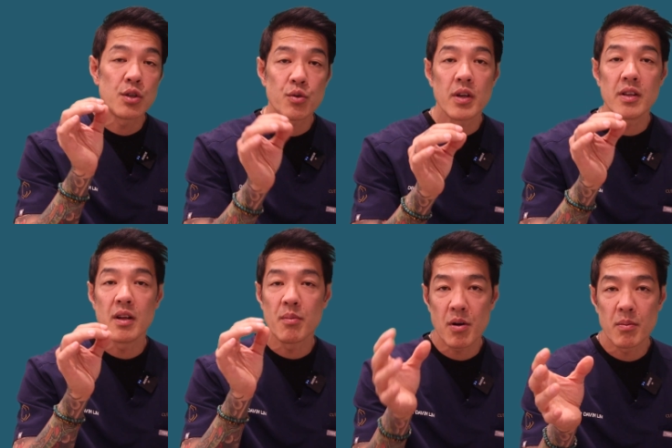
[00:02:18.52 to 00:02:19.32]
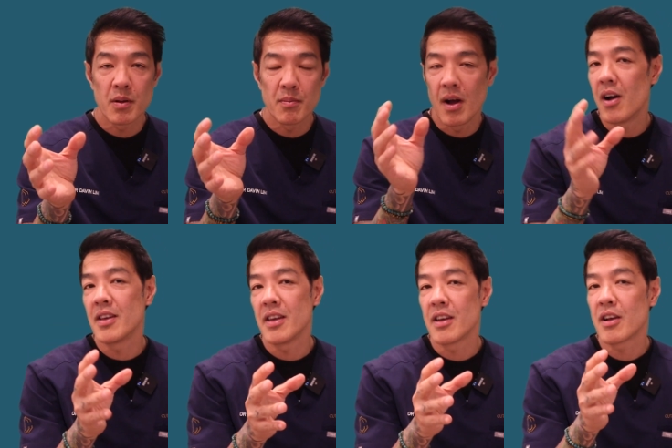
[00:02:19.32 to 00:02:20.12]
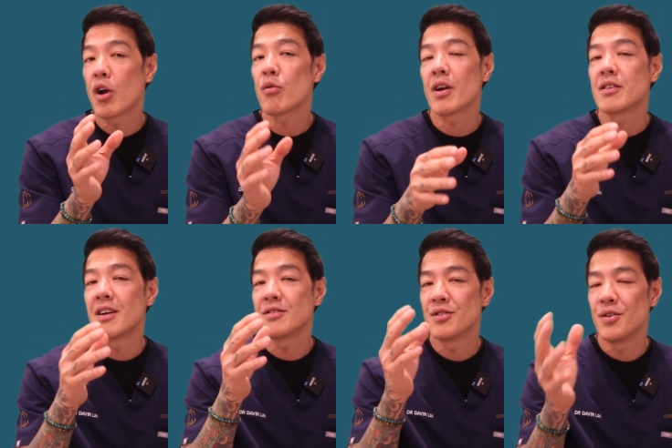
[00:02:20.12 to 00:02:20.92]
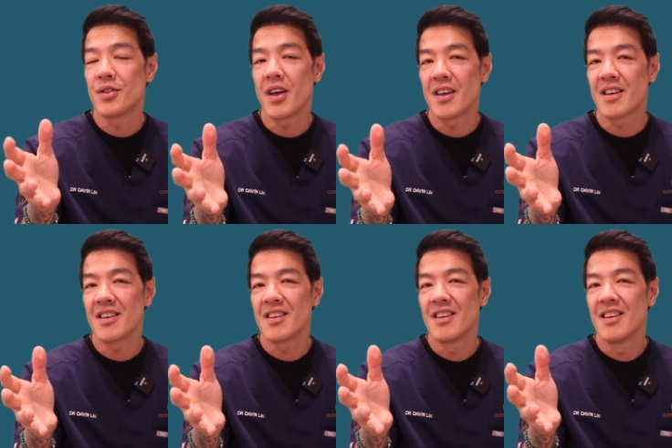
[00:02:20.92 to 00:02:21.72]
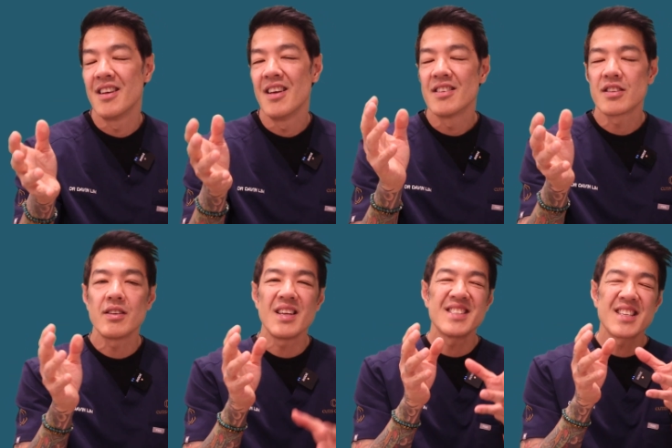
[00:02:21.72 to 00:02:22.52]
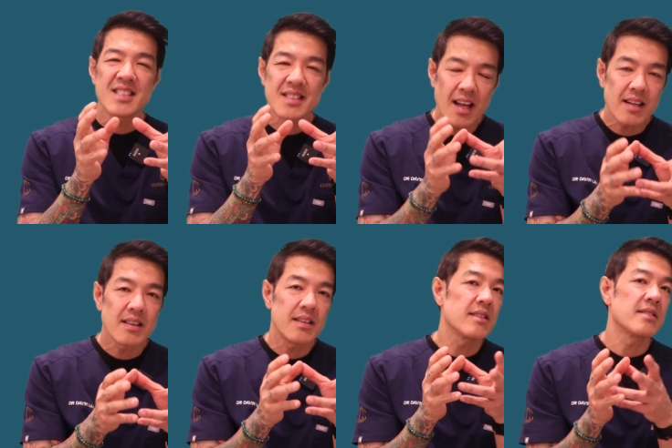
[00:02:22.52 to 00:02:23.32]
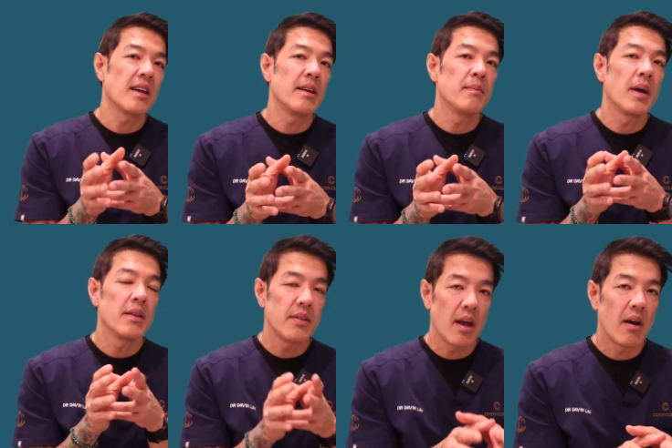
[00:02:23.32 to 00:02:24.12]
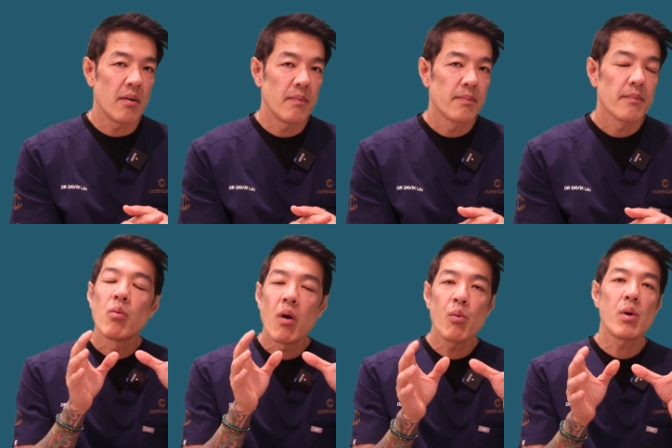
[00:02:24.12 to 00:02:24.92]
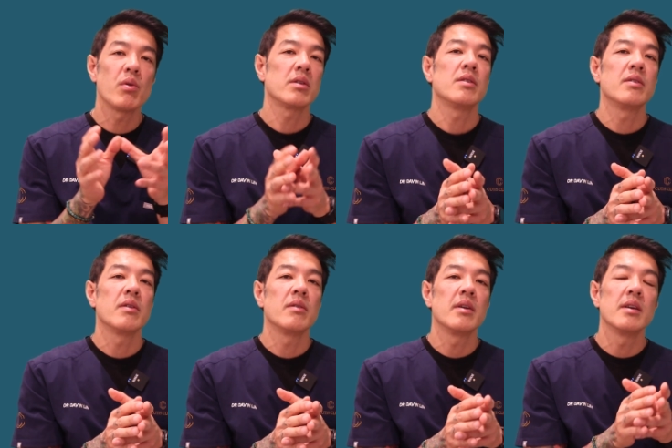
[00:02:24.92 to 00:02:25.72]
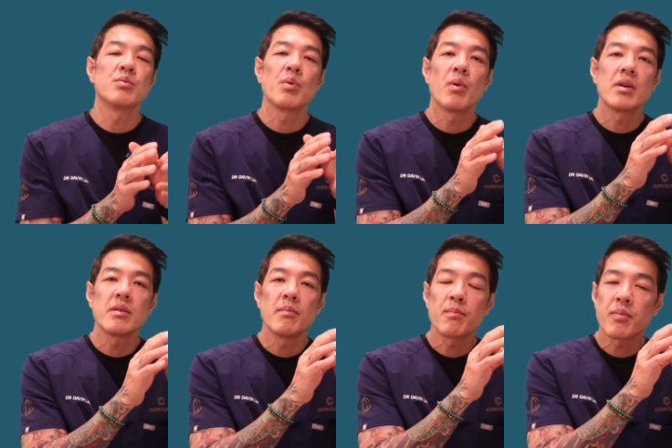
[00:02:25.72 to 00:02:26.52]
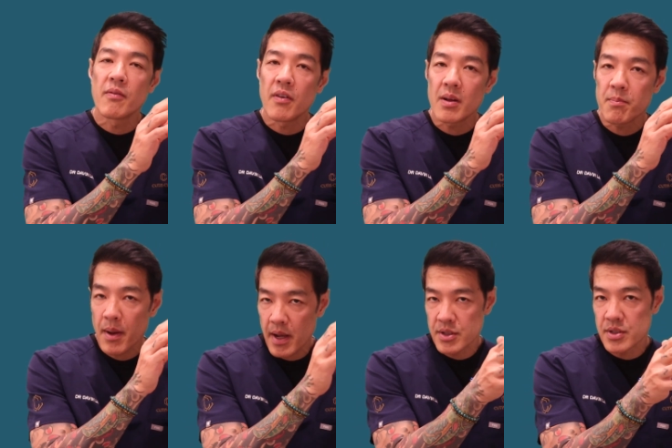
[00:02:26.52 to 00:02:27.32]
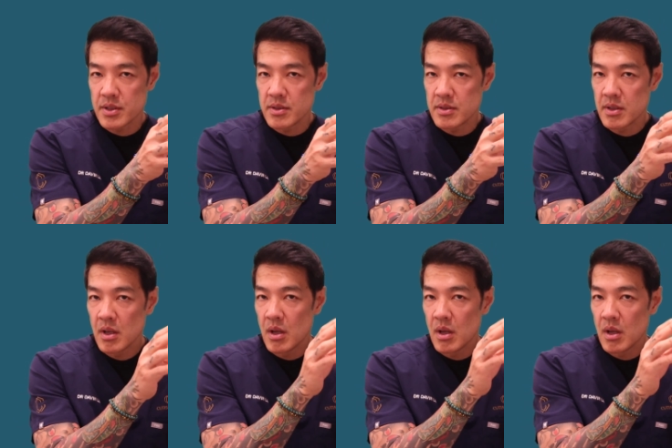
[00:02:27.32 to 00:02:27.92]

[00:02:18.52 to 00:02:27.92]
to treat a problem, i.e., correct that toothache. So it's exactly the same now. What we want to do is we want to provide patients